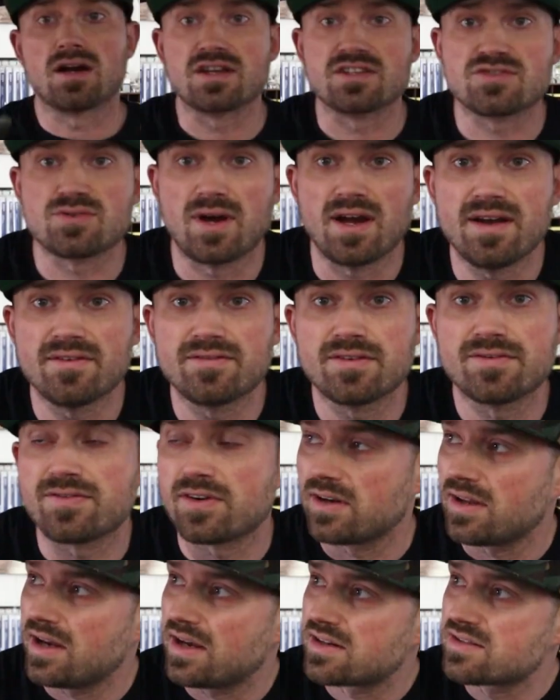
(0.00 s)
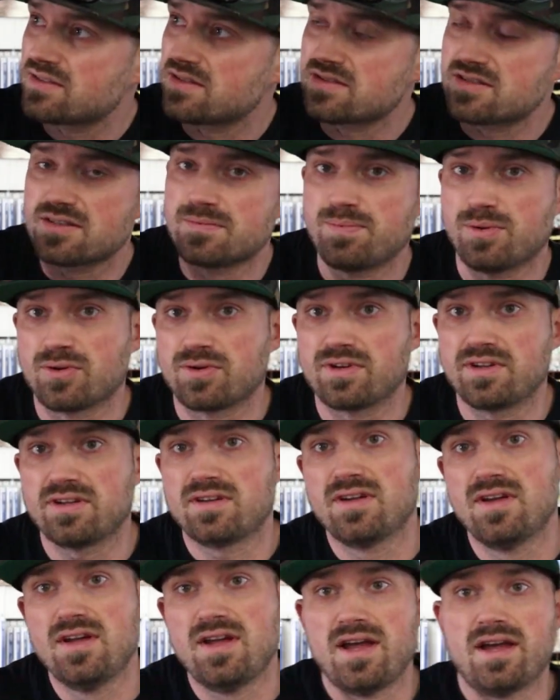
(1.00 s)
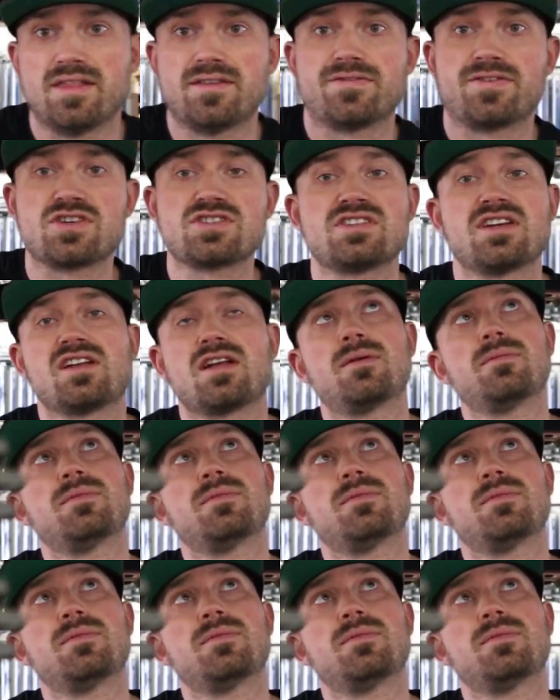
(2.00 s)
All right, so I have the front axle supported, and the first thing